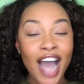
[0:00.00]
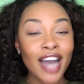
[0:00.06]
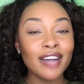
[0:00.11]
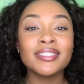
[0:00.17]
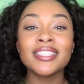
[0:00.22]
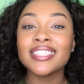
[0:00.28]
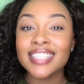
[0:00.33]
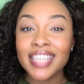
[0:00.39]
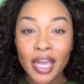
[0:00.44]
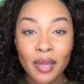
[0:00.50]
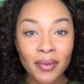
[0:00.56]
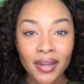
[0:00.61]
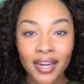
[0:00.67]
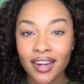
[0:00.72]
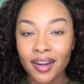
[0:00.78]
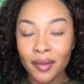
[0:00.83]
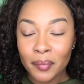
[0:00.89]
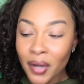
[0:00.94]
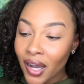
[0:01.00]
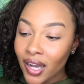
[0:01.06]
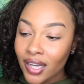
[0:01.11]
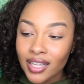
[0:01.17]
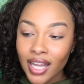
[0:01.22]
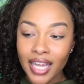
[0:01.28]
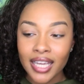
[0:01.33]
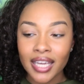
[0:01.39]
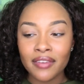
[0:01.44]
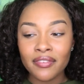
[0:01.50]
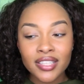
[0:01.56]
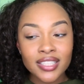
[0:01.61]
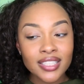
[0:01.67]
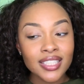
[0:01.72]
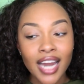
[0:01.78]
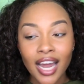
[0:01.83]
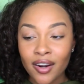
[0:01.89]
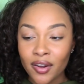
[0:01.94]
I'm just keeping it a buck. Like, if
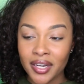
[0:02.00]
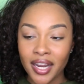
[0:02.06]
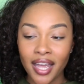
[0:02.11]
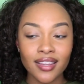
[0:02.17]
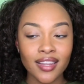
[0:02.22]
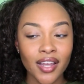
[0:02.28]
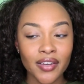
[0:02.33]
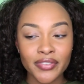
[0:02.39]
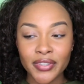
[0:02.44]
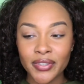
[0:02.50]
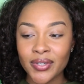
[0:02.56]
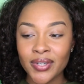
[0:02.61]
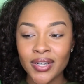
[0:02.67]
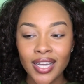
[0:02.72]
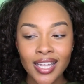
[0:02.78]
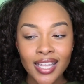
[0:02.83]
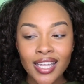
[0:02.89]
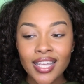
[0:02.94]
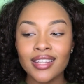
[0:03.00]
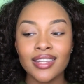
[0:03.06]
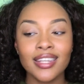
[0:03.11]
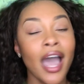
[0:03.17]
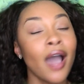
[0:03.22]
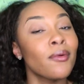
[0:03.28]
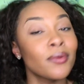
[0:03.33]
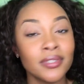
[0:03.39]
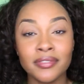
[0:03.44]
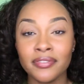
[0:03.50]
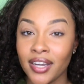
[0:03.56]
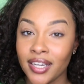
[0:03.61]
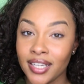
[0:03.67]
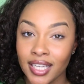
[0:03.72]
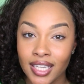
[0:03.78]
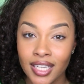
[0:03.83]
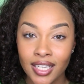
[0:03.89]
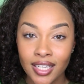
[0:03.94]
it's not on that level, that was
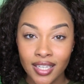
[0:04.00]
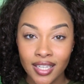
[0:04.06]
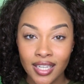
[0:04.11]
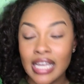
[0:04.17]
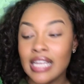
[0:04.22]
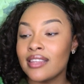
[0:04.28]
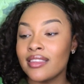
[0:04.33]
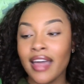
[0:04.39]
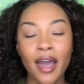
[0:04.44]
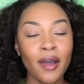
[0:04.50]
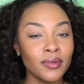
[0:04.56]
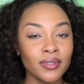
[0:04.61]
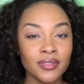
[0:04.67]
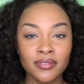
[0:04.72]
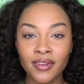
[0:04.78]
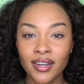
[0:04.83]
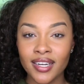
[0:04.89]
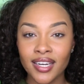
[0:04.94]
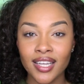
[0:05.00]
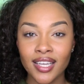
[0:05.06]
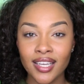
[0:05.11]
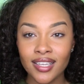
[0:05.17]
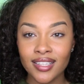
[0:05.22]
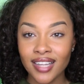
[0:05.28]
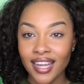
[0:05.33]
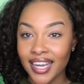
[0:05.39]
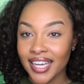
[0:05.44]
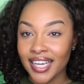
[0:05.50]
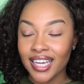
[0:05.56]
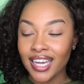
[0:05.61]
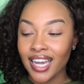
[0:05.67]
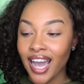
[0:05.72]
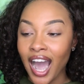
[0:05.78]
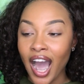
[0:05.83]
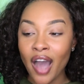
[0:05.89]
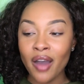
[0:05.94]
funny. That was funny.
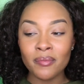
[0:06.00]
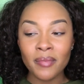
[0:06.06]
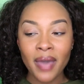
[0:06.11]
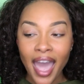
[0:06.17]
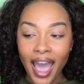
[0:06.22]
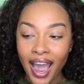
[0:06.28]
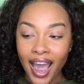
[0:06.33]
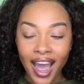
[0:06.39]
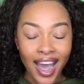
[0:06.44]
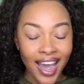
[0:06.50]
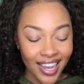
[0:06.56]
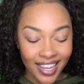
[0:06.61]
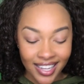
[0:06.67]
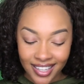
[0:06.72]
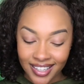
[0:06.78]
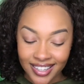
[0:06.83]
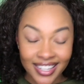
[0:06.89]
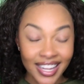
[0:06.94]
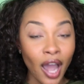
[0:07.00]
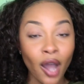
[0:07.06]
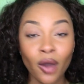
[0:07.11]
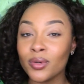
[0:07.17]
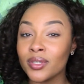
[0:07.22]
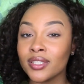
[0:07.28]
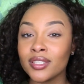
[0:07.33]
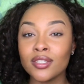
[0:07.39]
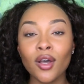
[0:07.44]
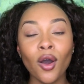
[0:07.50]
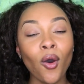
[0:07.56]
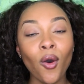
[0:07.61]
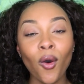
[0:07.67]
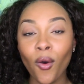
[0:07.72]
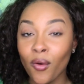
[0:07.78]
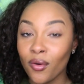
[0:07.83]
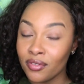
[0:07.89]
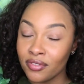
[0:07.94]
Like, um, that was
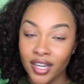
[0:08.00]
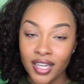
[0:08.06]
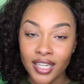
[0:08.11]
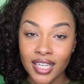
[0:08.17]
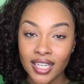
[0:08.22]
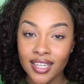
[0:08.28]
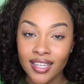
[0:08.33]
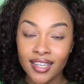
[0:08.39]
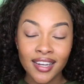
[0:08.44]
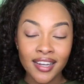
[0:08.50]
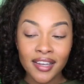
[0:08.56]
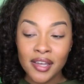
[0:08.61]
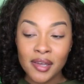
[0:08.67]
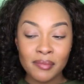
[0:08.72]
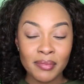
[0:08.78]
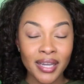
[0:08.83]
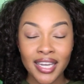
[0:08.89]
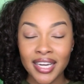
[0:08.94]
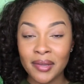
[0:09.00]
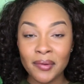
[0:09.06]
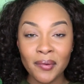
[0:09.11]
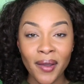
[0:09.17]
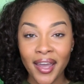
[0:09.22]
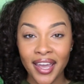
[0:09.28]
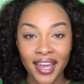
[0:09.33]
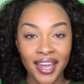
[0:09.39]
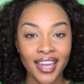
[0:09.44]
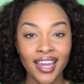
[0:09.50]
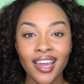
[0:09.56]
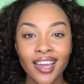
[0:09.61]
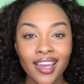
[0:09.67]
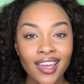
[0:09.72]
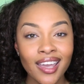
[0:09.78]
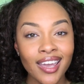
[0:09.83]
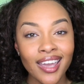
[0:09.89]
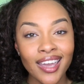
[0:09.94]
so funny. But anyway,
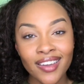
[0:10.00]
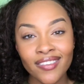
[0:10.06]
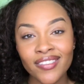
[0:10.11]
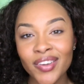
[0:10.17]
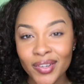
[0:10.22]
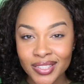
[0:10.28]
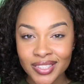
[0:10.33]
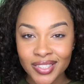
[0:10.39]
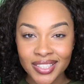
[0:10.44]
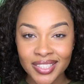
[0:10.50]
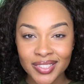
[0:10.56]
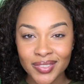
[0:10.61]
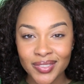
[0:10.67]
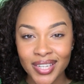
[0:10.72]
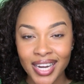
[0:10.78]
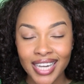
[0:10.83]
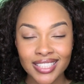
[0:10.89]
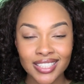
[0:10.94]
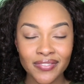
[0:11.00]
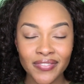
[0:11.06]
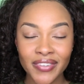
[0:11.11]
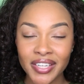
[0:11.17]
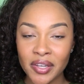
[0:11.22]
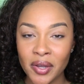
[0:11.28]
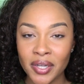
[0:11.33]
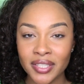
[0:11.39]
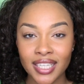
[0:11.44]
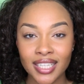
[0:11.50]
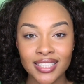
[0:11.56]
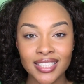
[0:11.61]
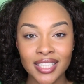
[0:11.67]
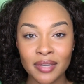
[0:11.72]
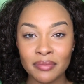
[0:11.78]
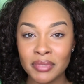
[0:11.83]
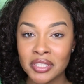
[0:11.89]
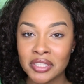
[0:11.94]
if you enjoyed this reaction video, as I
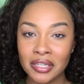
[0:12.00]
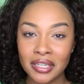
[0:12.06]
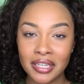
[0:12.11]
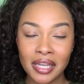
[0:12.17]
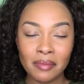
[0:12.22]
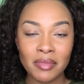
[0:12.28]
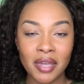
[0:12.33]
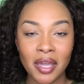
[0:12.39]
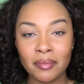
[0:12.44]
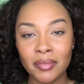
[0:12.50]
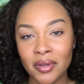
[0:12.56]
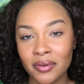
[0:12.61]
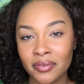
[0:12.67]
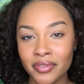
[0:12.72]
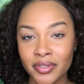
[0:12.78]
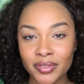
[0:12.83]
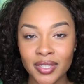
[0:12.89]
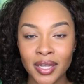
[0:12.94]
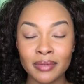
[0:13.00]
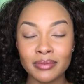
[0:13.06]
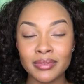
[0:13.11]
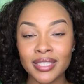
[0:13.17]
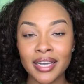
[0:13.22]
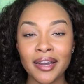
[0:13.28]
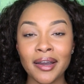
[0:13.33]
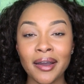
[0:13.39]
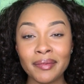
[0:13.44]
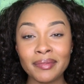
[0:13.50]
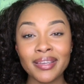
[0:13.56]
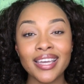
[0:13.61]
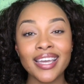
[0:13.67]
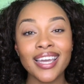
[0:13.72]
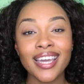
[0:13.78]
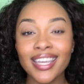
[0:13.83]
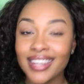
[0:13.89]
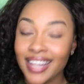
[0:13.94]
said, be sure to give me a beautiful thumbs
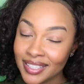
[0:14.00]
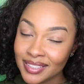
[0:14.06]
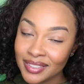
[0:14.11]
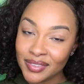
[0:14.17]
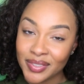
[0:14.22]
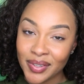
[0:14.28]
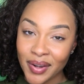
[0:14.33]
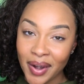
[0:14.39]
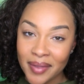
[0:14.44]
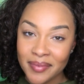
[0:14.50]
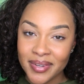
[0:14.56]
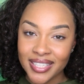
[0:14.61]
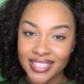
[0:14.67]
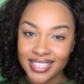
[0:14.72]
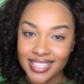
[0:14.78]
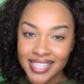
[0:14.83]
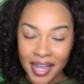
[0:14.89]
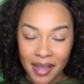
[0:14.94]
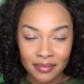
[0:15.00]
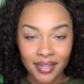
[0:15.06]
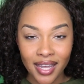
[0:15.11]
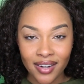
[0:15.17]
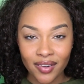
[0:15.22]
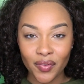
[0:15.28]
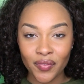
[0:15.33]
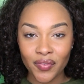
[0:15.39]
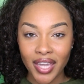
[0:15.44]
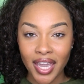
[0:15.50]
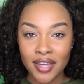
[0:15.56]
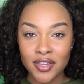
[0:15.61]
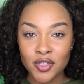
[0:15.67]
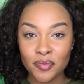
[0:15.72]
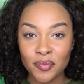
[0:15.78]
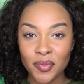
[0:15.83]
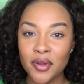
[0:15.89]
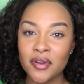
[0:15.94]
up. Hit that subscribe button, tap that
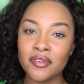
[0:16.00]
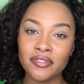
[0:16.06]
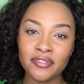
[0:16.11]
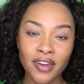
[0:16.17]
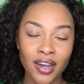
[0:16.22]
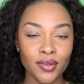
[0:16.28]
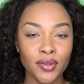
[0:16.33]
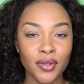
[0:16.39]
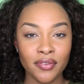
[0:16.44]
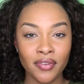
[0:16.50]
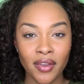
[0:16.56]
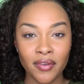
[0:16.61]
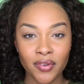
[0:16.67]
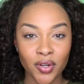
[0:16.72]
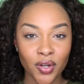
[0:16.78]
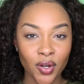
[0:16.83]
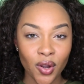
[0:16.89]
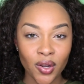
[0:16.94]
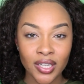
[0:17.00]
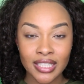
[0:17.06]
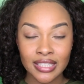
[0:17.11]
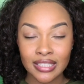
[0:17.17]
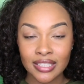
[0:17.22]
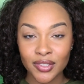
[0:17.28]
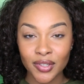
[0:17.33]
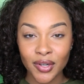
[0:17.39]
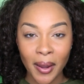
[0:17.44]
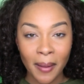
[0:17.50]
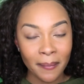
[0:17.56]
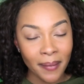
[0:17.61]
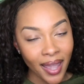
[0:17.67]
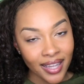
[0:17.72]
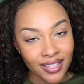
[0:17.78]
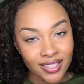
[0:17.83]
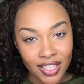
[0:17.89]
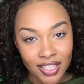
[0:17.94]
notification bell, and follow your favorite girl on
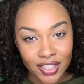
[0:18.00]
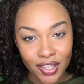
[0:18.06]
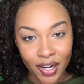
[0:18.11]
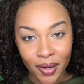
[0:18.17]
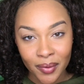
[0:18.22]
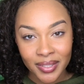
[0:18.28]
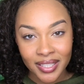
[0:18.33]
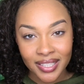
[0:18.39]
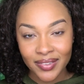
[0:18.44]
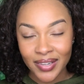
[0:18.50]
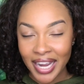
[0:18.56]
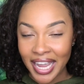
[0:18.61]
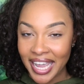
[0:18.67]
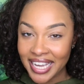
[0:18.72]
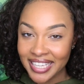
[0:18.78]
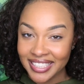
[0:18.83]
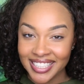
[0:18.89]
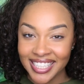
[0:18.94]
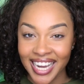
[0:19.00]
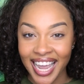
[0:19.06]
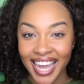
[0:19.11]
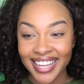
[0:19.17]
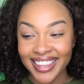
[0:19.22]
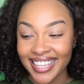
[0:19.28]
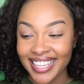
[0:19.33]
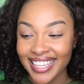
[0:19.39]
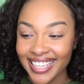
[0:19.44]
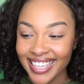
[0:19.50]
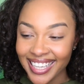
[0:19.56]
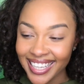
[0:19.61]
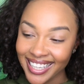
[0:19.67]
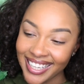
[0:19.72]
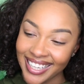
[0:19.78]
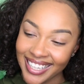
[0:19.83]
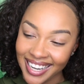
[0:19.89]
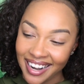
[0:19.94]
Instagram at JayShara with an H at the
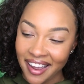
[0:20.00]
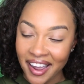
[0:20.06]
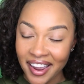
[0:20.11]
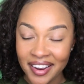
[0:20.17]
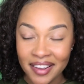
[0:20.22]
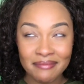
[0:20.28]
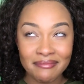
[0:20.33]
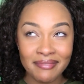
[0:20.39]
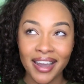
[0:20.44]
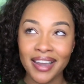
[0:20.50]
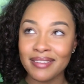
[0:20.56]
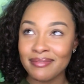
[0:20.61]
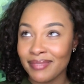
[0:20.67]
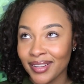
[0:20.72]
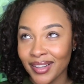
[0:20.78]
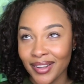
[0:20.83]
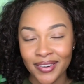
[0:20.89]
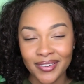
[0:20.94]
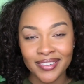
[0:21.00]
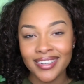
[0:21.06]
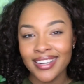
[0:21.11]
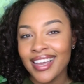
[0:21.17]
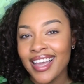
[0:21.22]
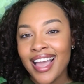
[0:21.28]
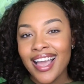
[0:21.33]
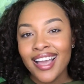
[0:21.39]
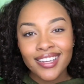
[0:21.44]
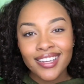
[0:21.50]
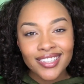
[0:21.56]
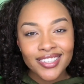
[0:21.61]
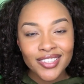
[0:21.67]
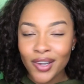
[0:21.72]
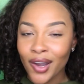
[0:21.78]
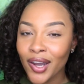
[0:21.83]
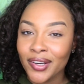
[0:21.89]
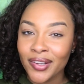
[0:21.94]
end. I am mind blown.
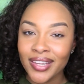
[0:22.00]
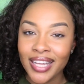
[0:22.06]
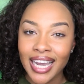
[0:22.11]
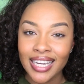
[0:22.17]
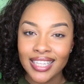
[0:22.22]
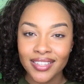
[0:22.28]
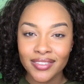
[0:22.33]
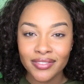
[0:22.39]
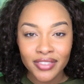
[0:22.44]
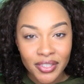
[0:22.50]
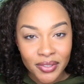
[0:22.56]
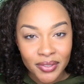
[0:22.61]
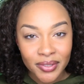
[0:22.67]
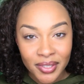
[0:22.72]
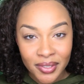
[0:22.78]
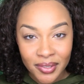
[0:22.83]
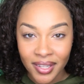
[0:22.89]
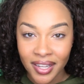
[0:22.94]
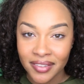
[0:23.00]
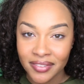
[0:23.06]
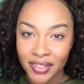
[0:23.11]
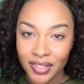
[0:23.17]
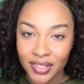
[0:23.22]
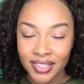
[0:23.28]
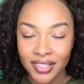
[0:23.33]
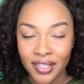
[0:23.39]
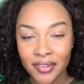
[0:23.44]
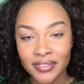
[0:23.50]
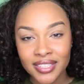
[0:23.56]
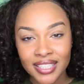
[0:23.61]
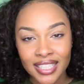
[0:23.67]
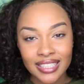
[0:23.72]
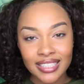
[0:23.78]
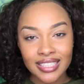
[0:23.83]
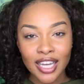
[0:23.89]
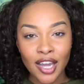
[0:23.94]
You all know that I love you. You love yourself
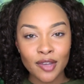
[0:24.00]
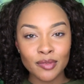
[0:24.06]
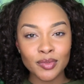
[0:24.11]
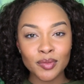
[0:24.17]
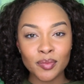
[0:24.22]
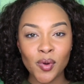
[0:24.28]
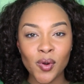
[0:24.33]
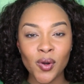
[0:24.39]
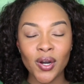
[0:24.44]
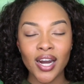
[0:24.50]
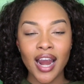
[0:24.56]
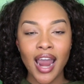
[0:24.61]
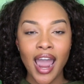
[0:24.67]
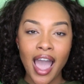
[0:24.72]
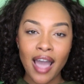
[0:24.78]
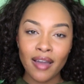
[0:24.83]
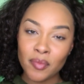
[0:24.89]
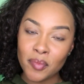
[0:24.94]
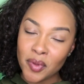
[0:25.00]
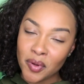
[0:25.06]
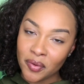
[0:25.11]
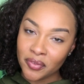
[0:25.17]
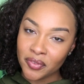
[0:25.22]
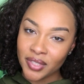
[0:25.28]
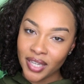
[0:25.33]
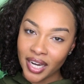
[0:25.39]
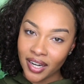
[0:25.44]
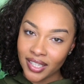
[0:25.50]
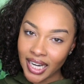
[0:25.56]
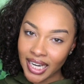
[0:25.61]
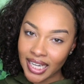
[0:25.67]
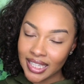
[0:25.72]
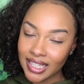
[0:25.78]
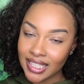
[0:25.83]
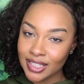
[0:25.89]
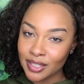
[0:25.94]
10 times more. Have a beautiful day or
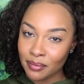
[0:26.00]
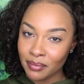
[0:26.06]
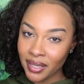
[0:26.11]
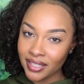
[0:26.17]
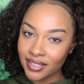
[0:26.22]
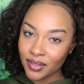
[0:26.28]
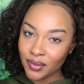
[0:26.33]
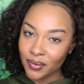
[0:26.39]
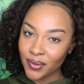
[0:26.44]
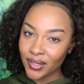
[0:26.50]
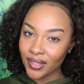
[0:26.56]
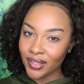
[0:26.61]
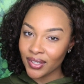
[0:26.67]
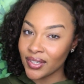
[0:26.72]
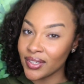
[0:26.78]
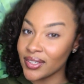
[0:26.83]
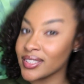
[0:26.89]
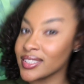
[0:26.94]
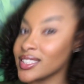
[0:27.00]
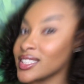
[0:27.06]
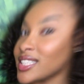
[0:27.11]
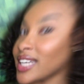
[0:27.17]
night in this amazing world.